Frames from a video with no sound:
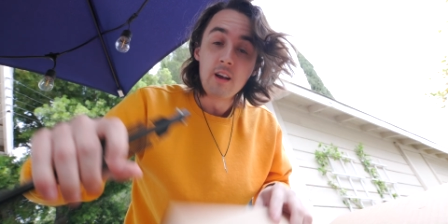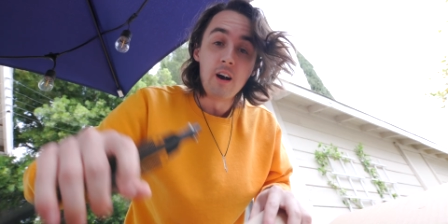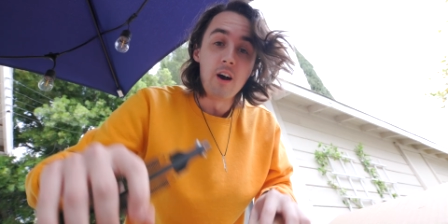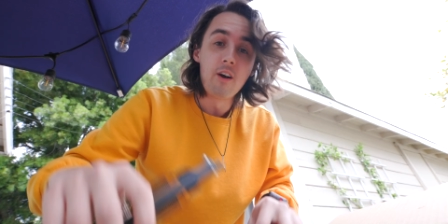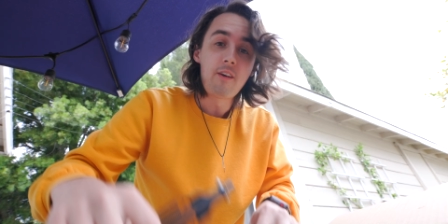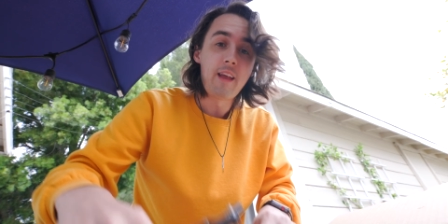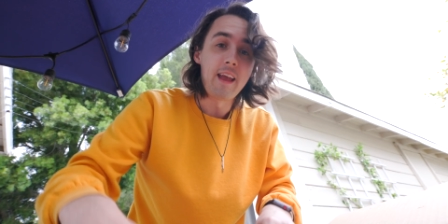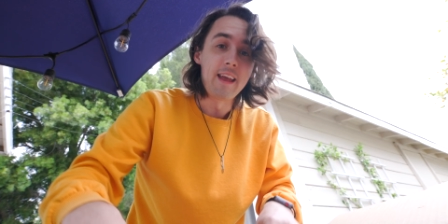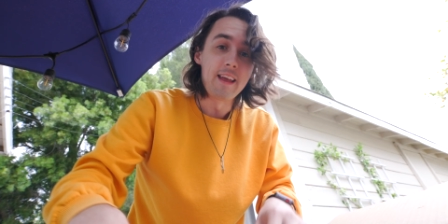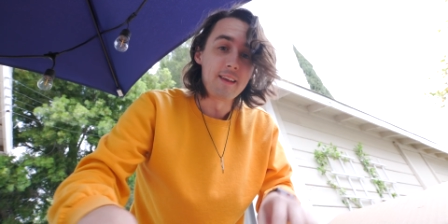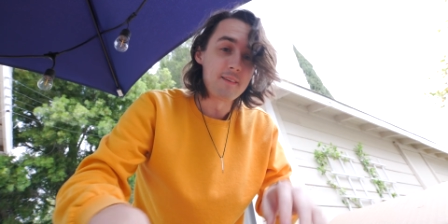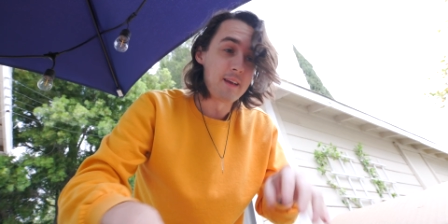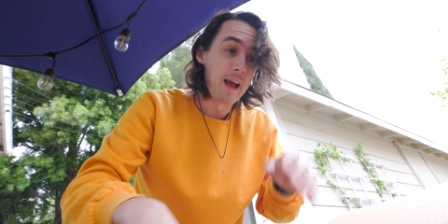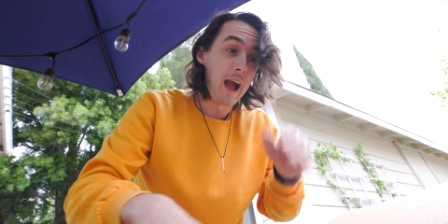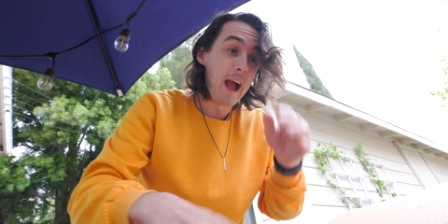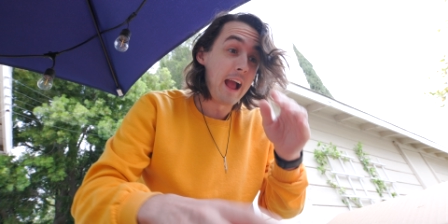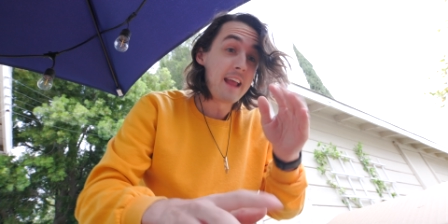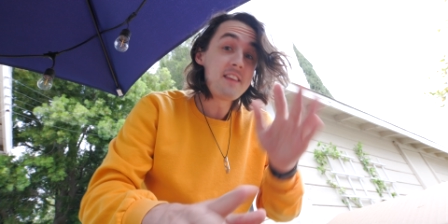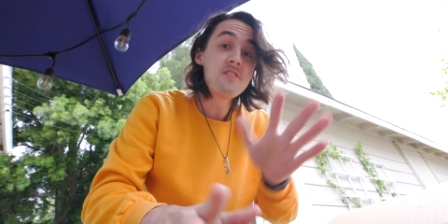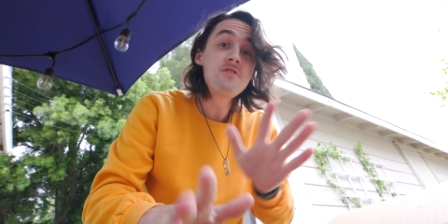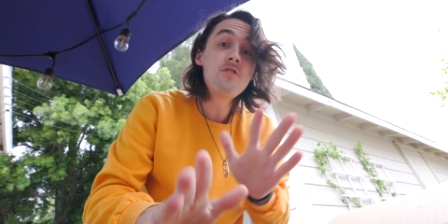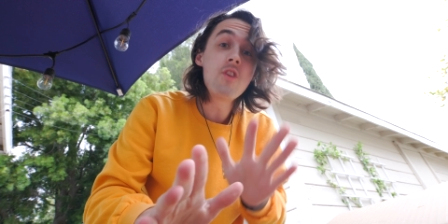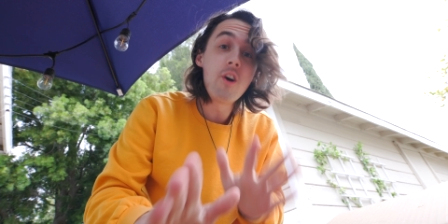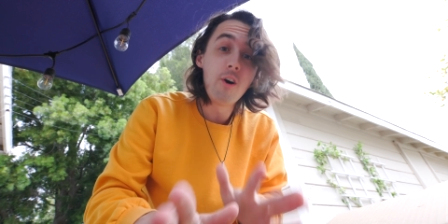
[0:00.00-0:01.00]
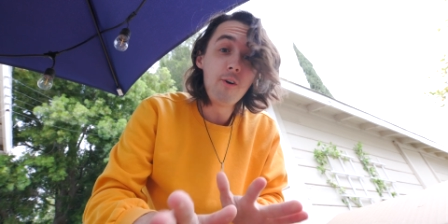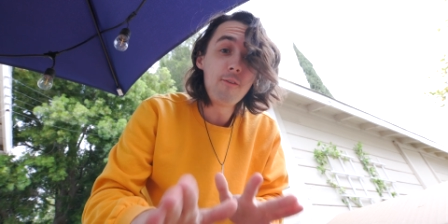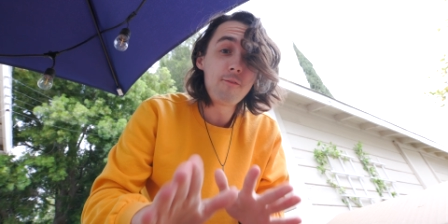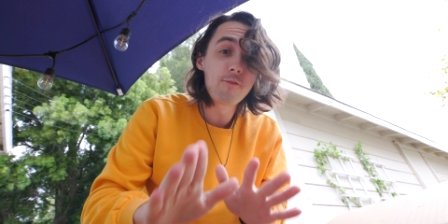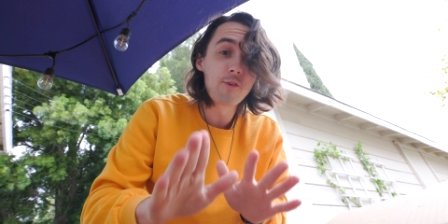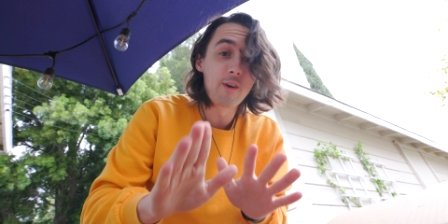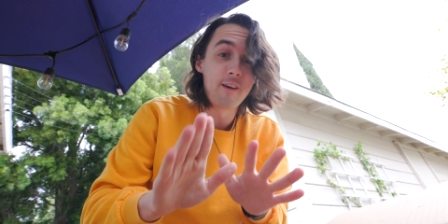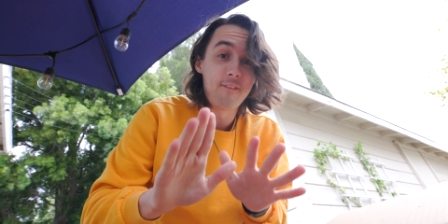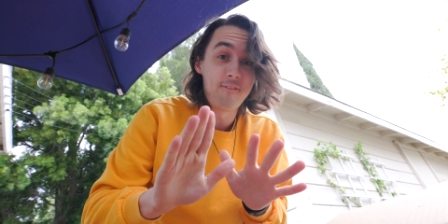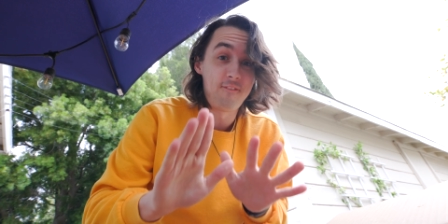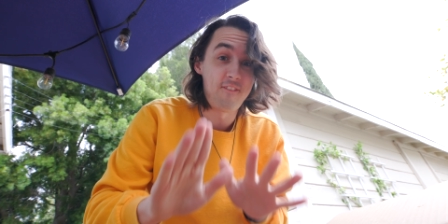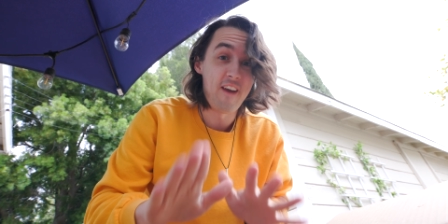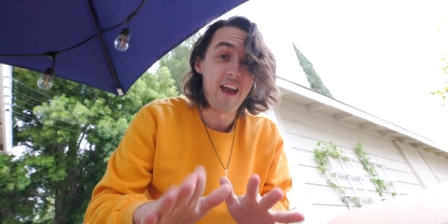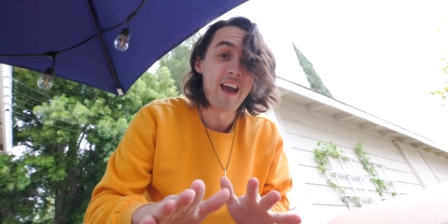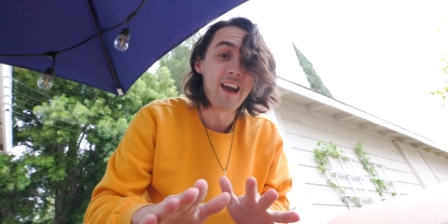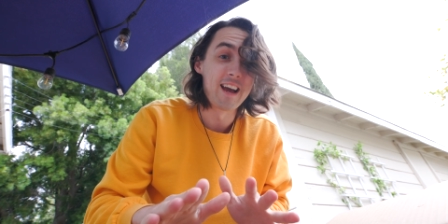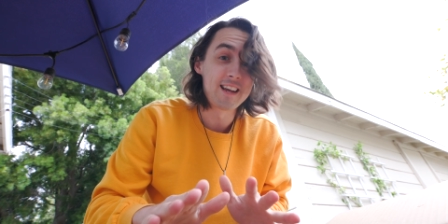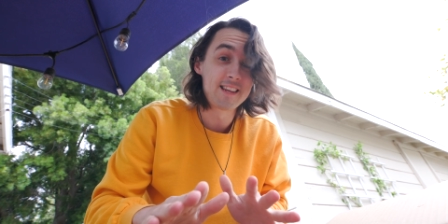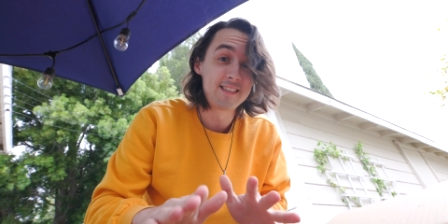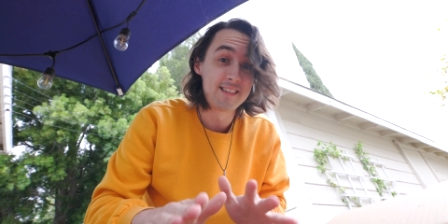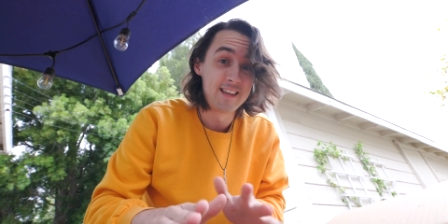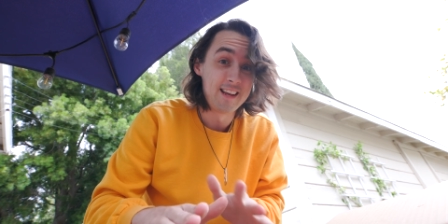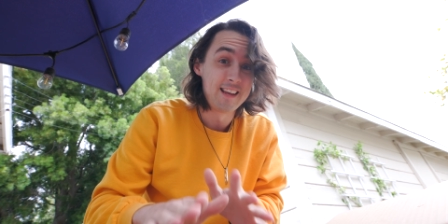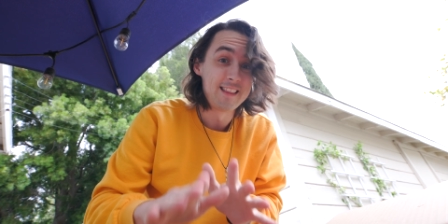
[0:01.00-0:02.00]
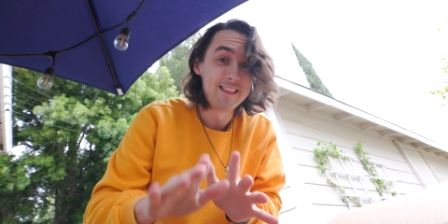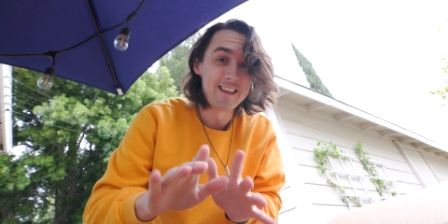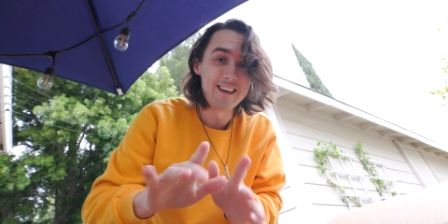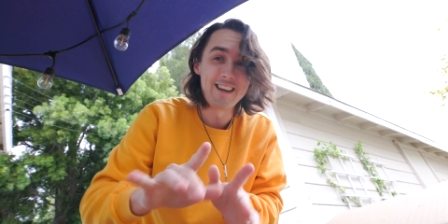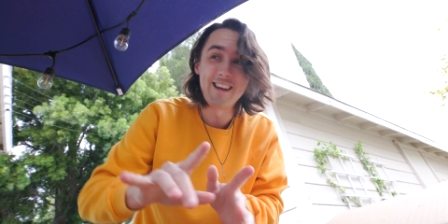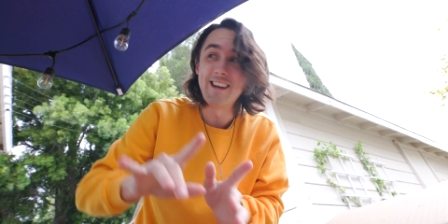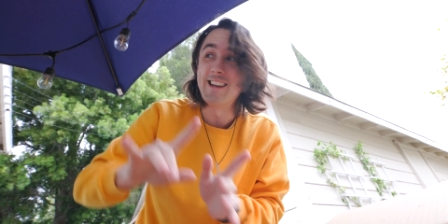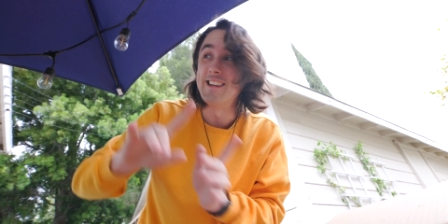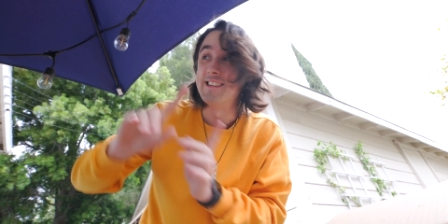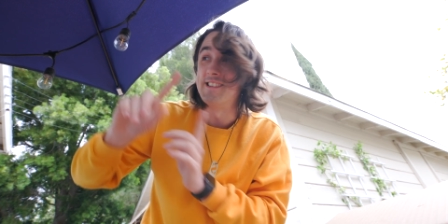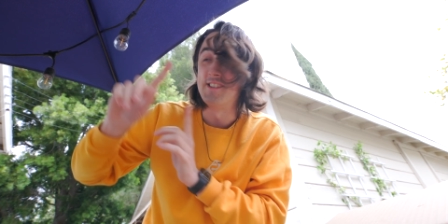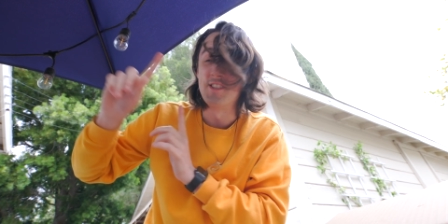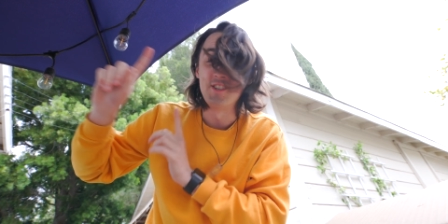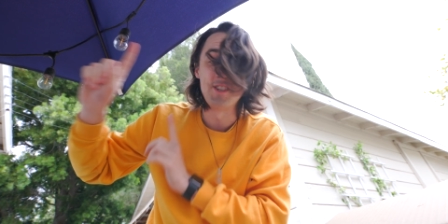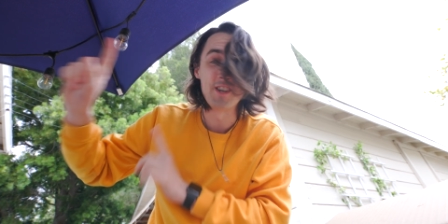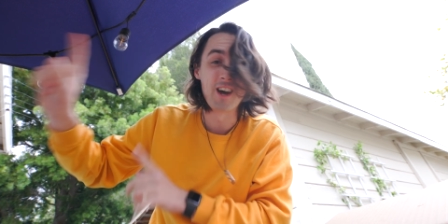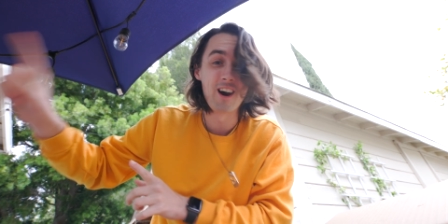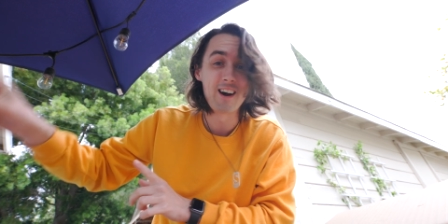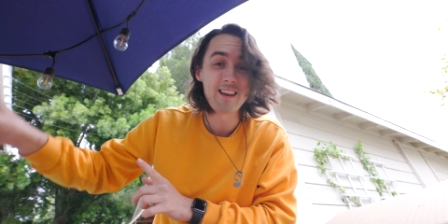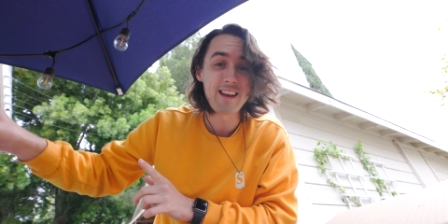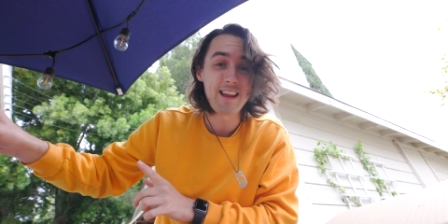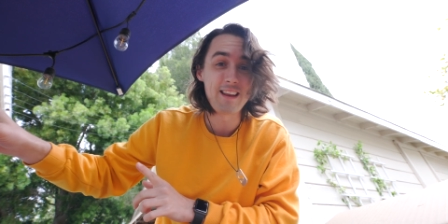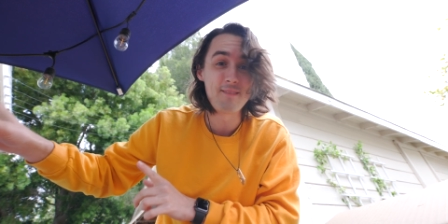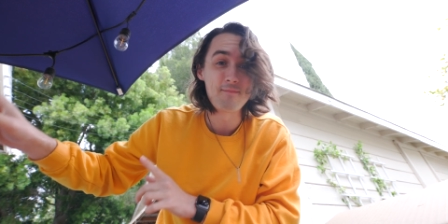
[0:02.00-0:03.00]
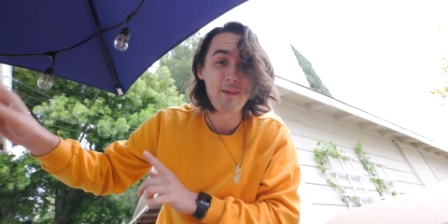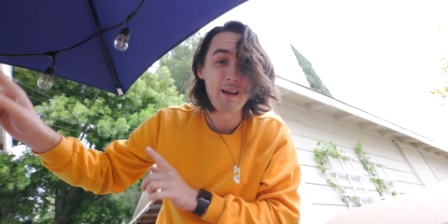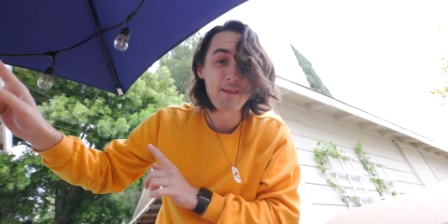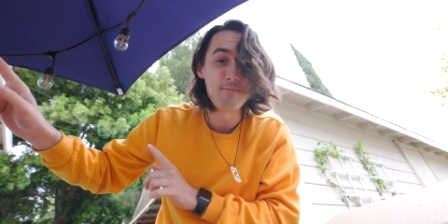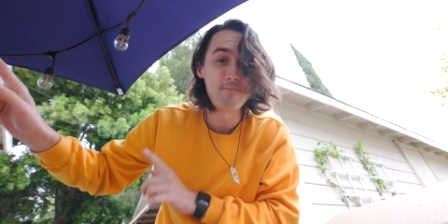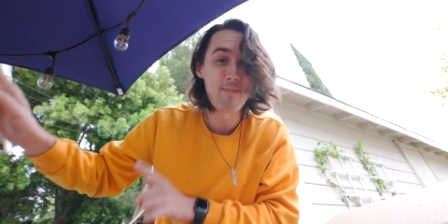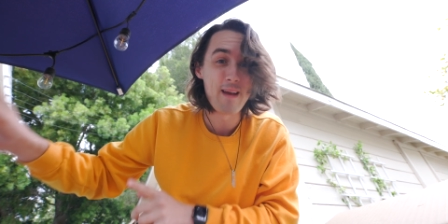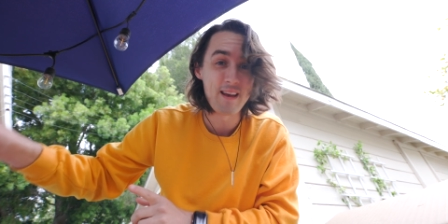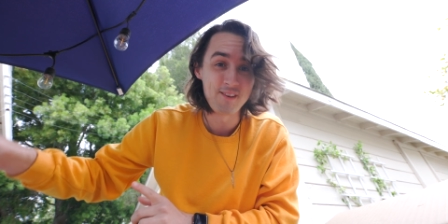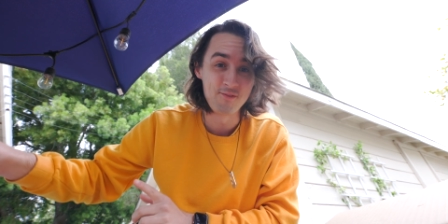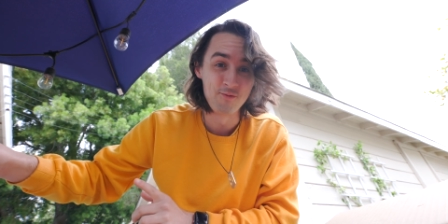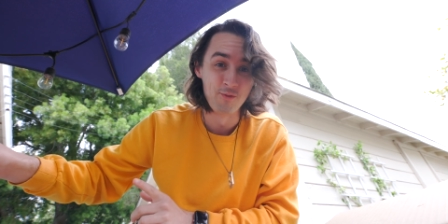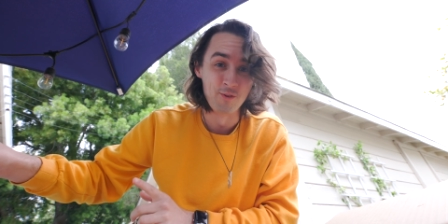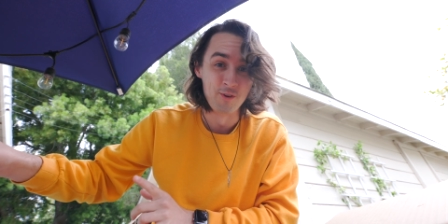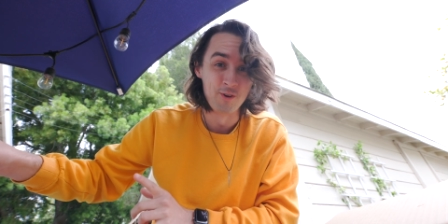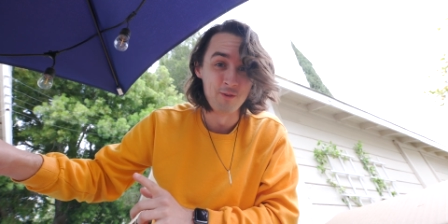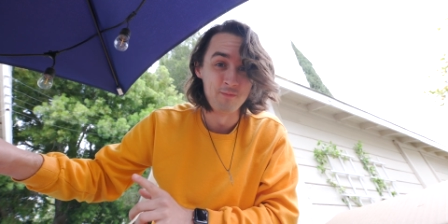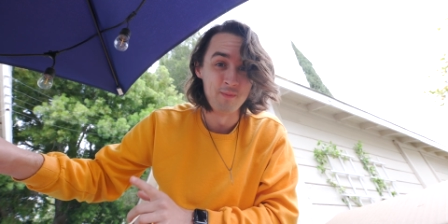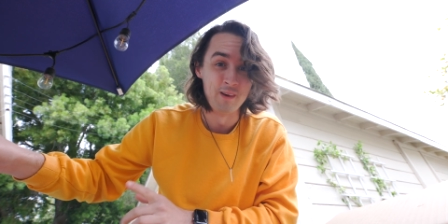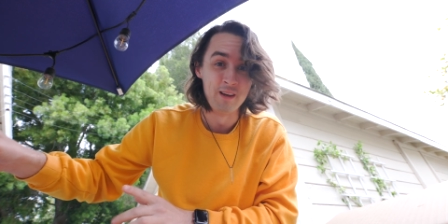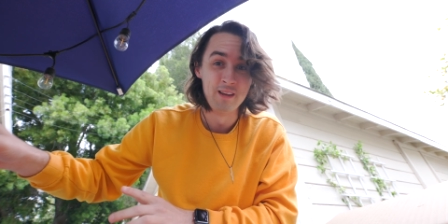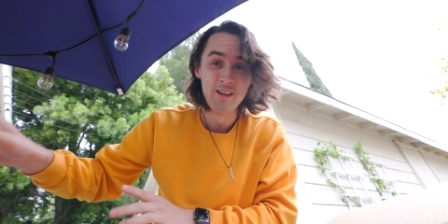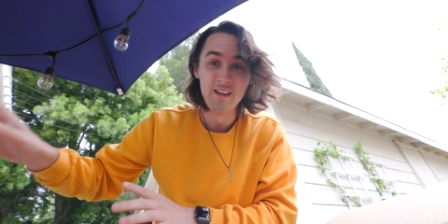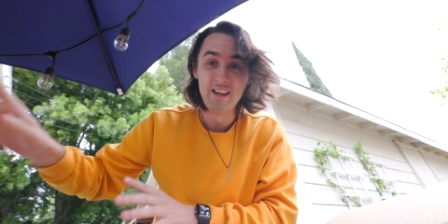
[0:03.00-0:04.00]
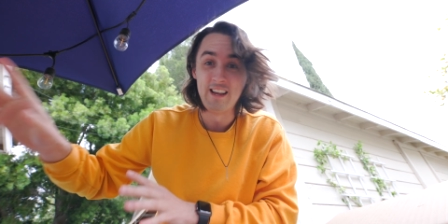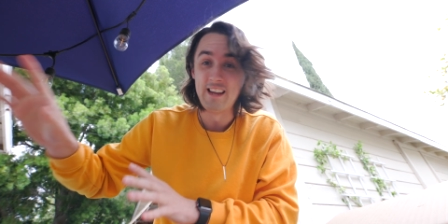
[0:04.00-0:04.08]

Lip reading: Okay, I know for a fact that it is not in my bedroom.